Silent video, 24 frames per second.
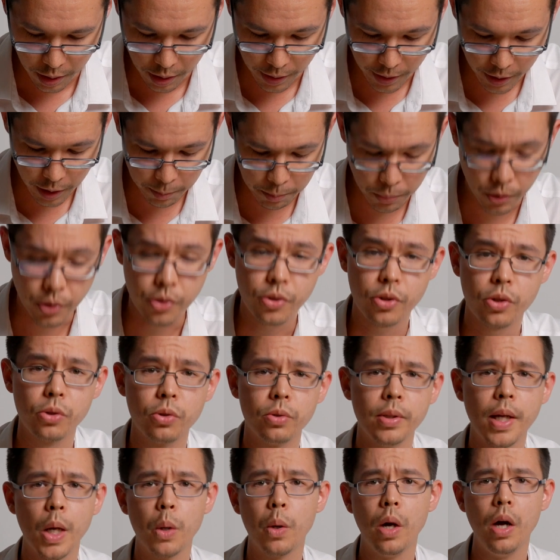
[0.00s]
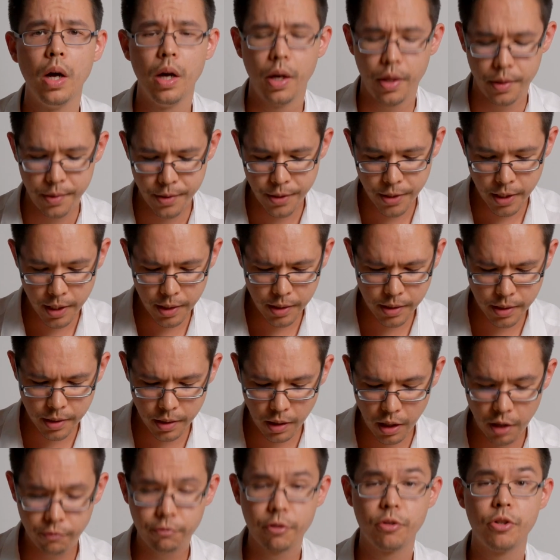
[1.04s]
I can put two. Now, since
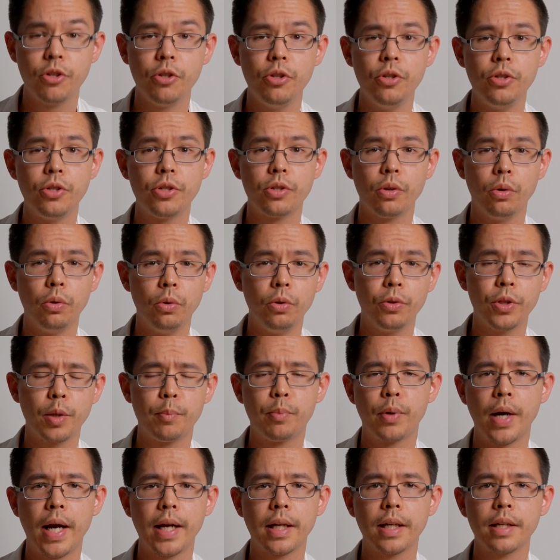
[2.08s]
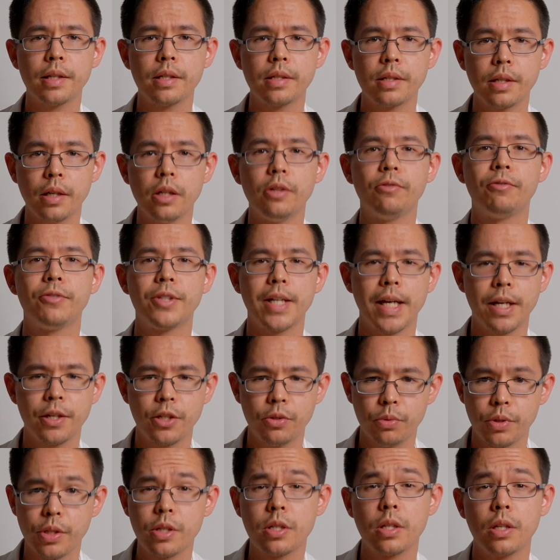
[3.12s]
I've reduced all the bracket stuff down
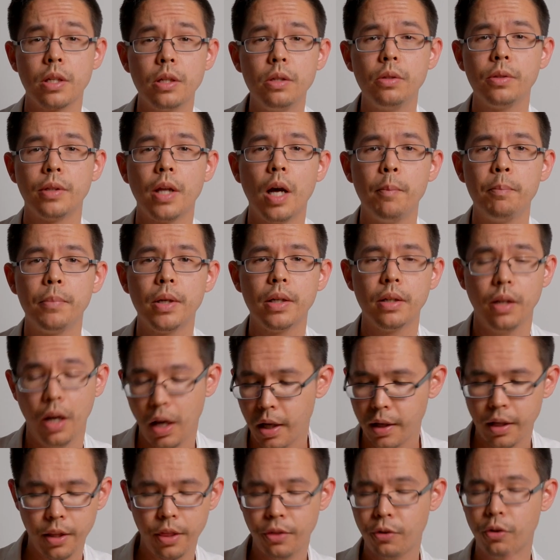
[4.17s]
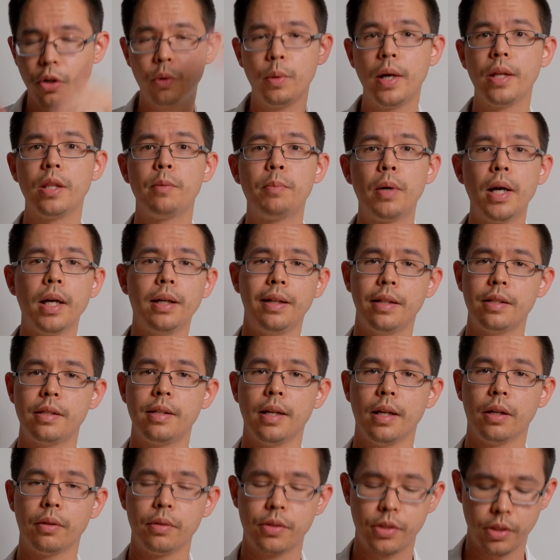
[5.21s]
to a single number, I can throw away the brackets
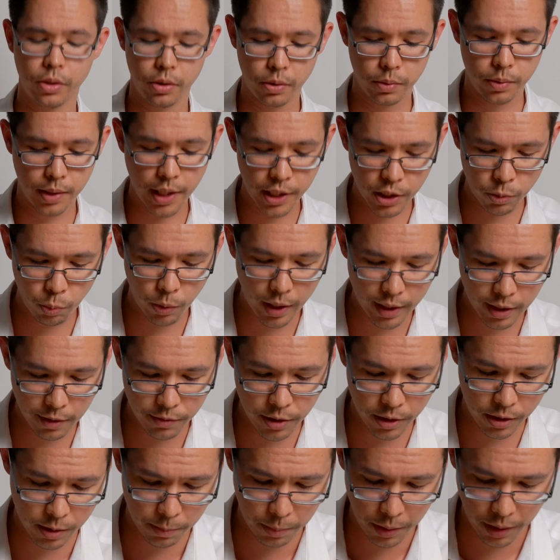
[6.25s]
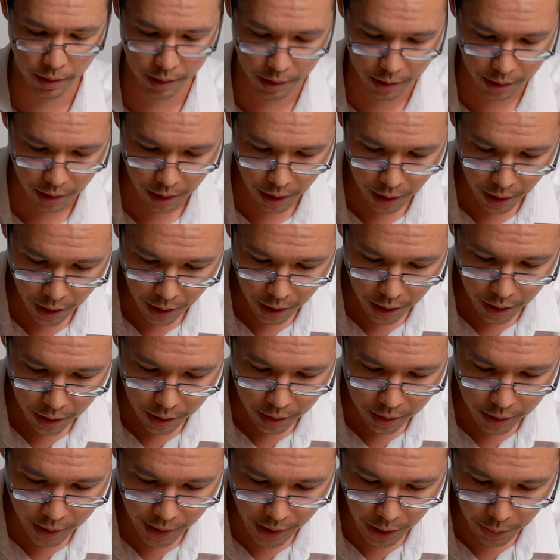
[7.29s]
now. So that's why they disappeared.
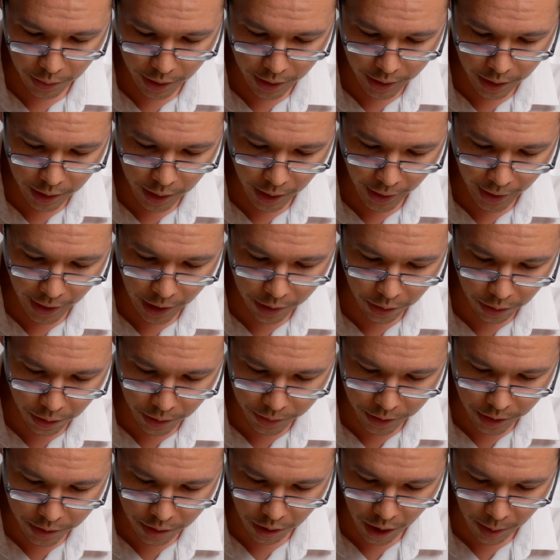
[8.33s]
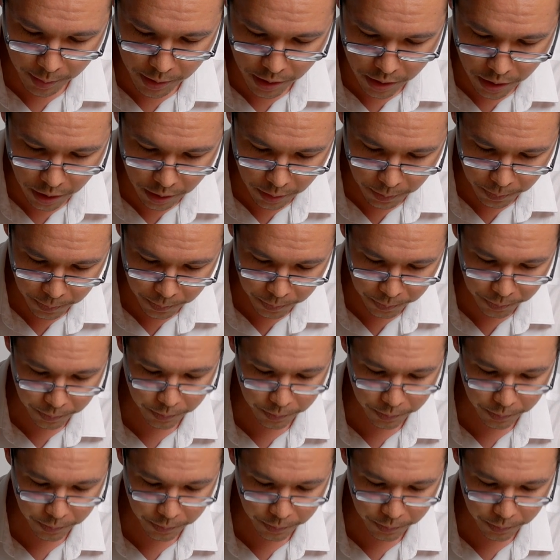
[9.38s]
Now I add on the times two.